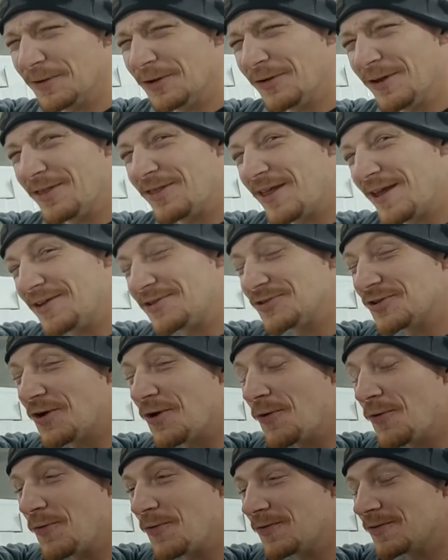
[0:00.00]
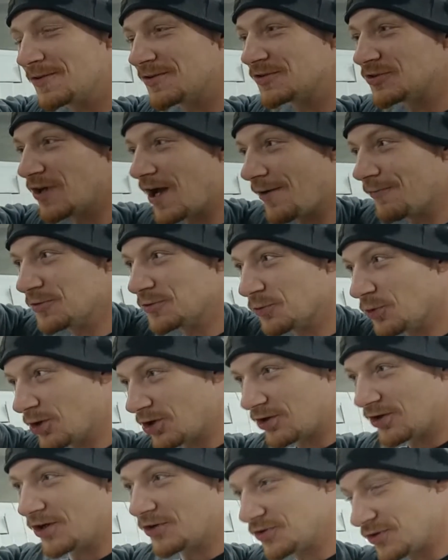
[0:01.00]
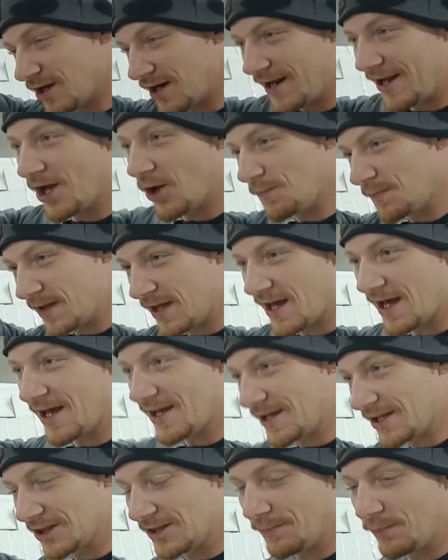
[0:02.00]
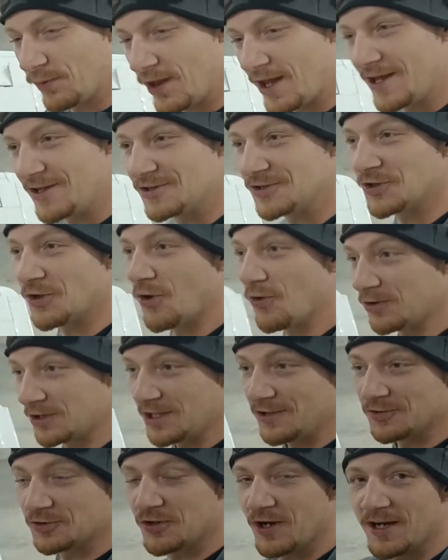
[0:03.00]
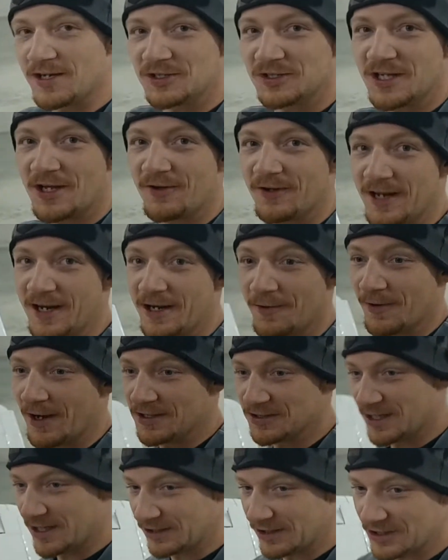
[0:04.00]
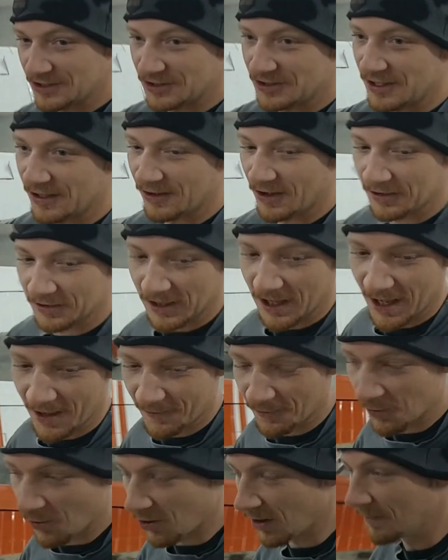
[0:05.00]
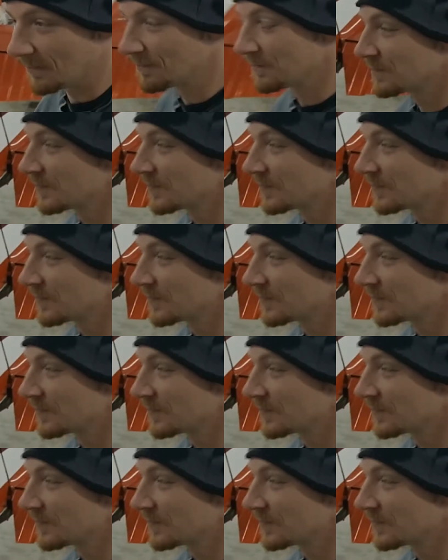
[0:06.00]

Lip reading: really think so, so I was working on trying to help the guy get the plane sold, because he was trying to sell it anyways, and I'd listed it online for him.